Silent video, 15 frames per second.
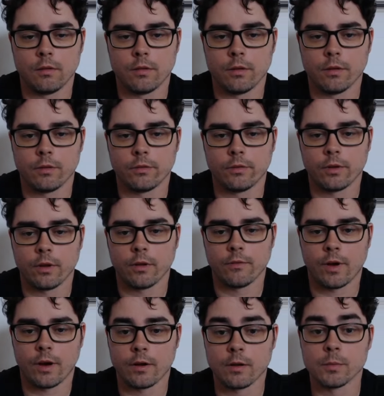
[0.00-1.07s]

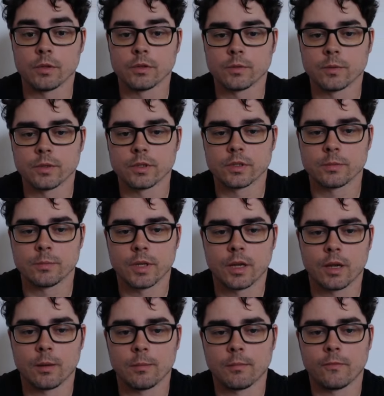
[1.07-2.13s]
variables will just
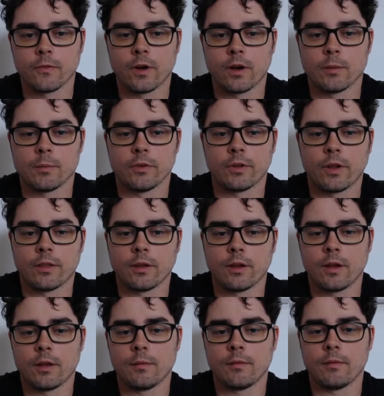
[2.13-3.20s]
become variables. I
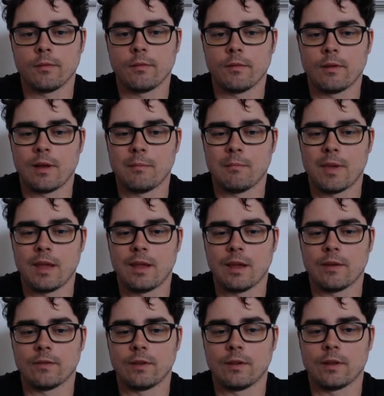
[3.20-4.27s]
think I may
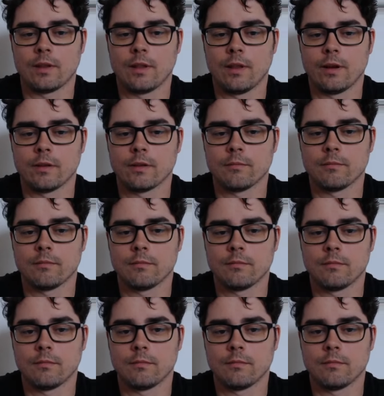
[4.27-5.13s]
have to declare them.